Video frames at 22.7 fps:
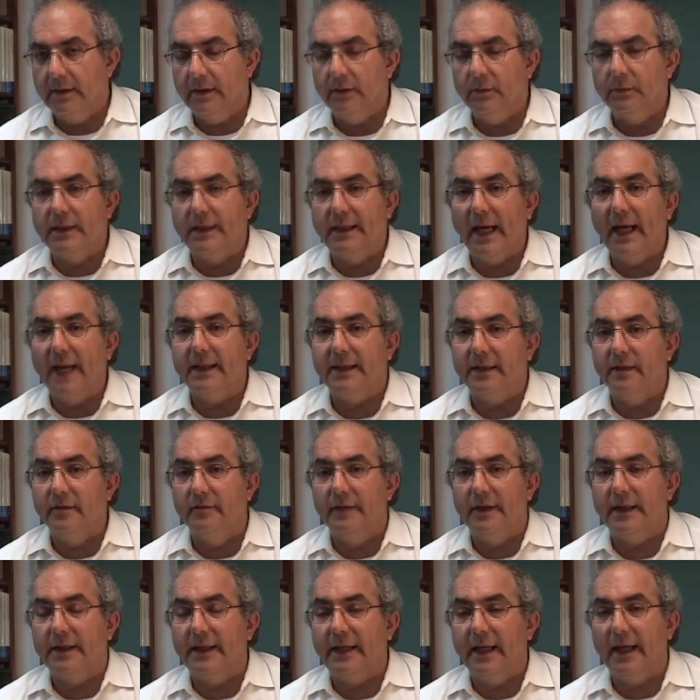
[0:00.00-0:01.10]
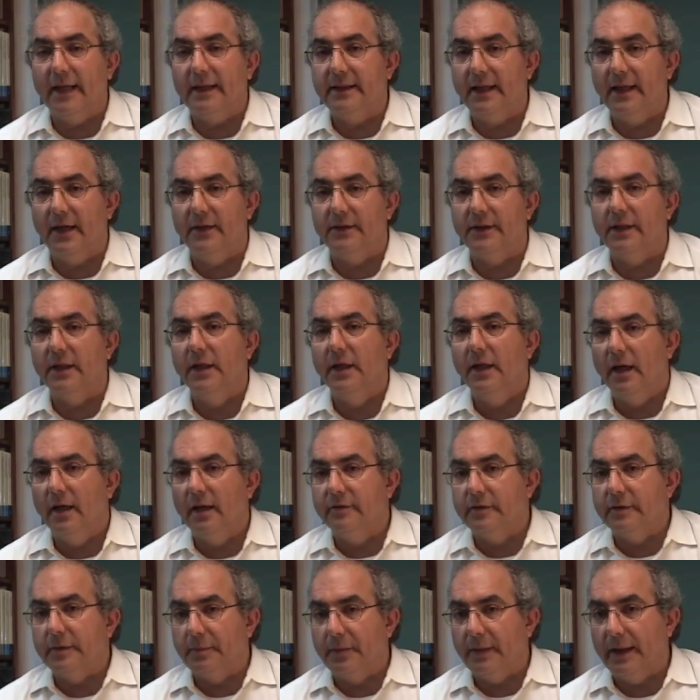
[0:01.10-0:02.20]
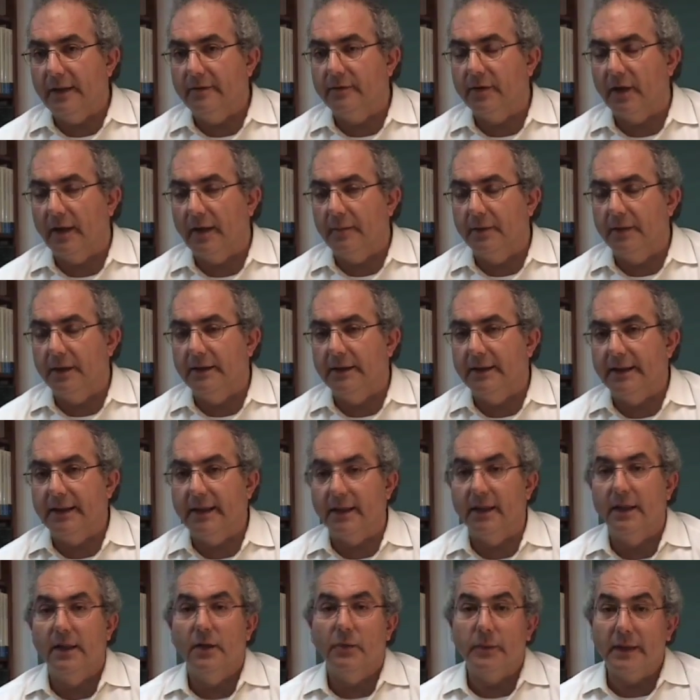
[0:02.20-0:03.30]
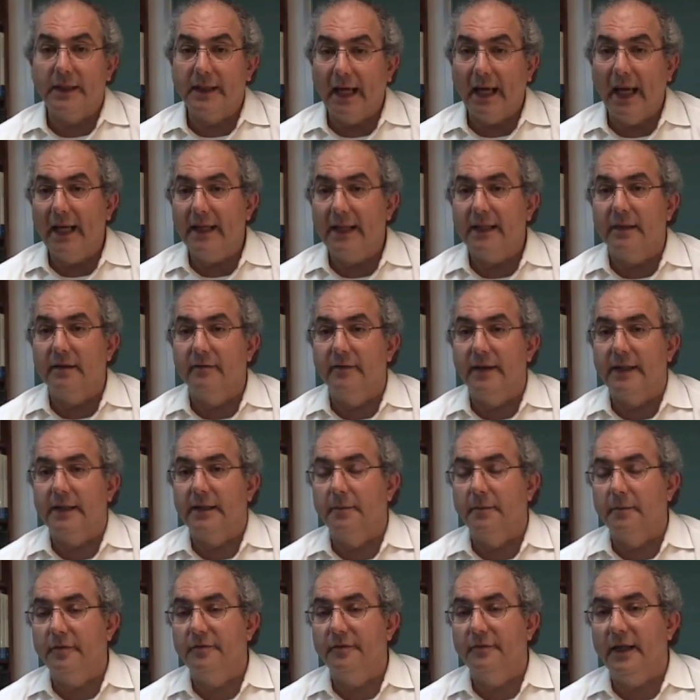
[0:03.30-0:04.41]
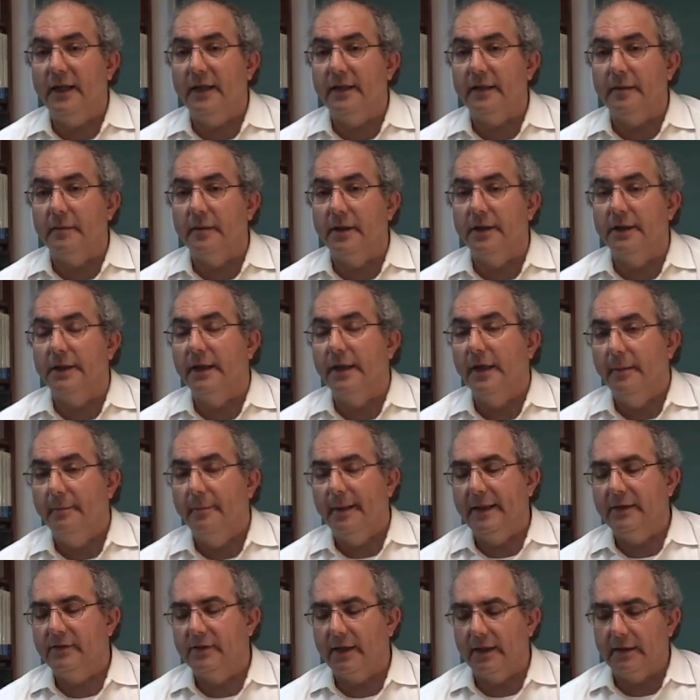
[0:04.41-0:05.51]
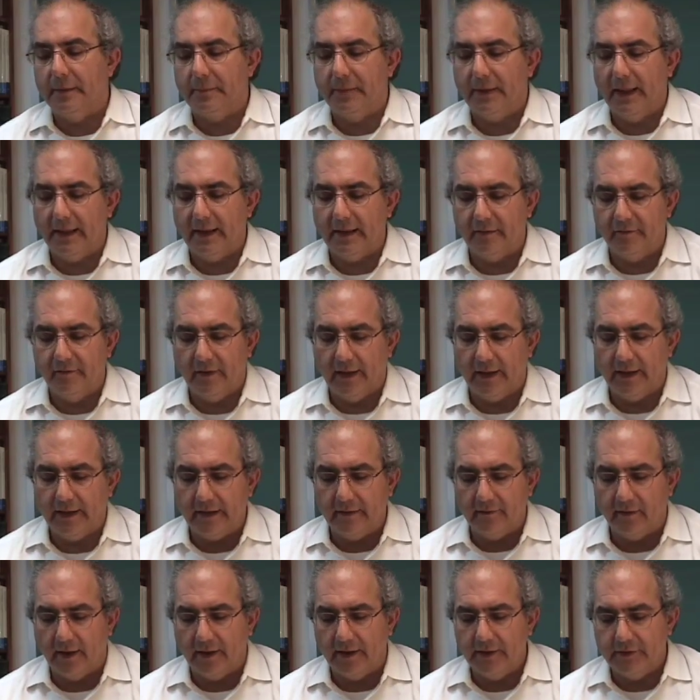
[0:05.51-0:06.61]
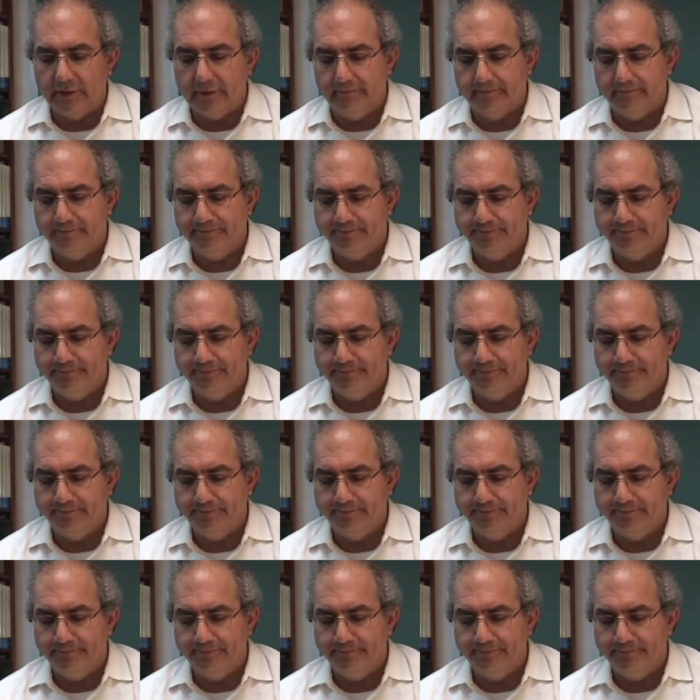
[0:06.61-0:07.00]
we can't convict Keg Downer of depraved heart murder here. We can convict him of felony murder based on the predicate felony of arson.